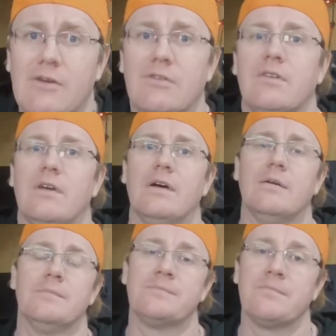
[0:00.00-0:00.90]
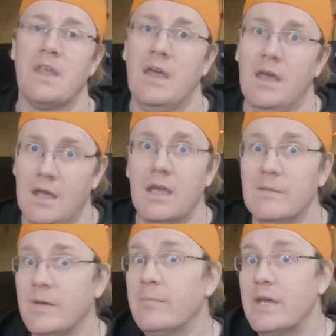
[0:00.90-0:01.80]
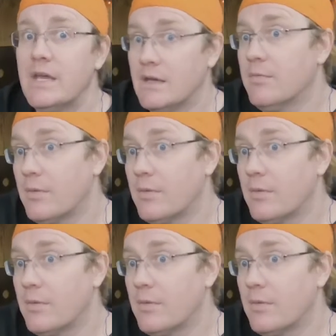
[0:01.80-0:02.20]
out. It'll be big,